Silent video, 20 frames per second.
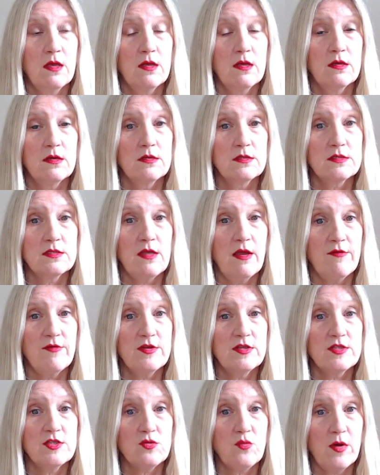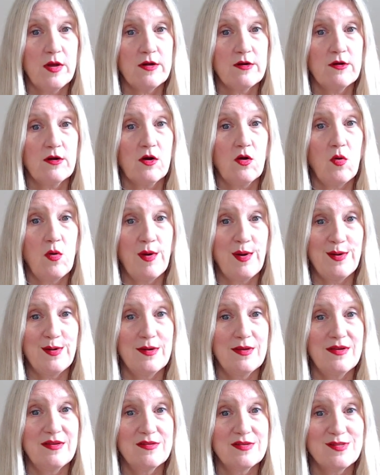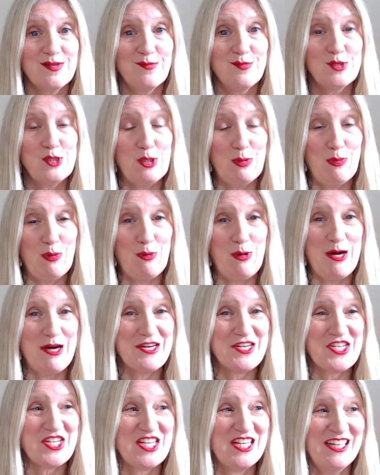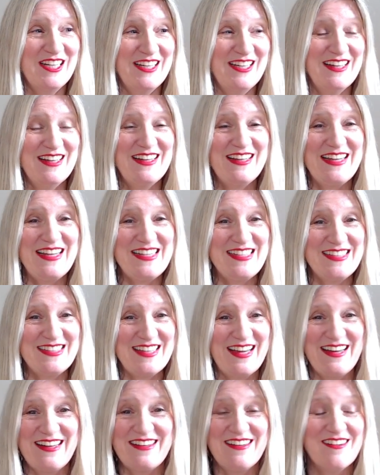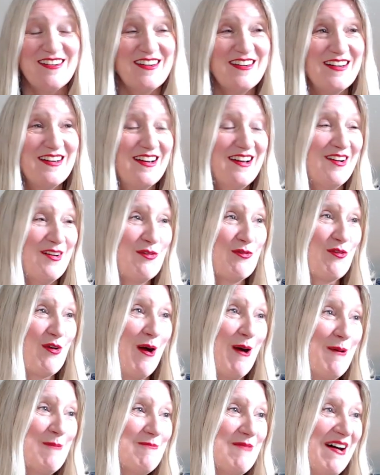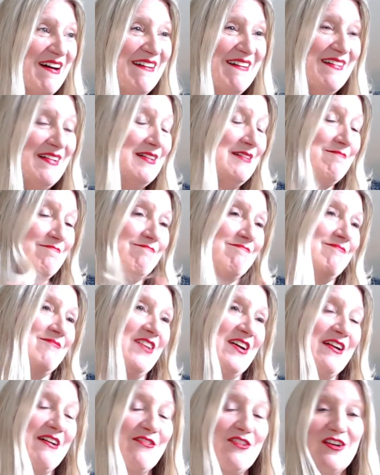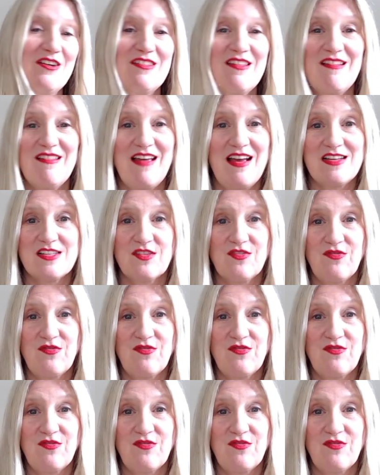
seven sweater quantities of superwash indie dyed yarn from whatever the last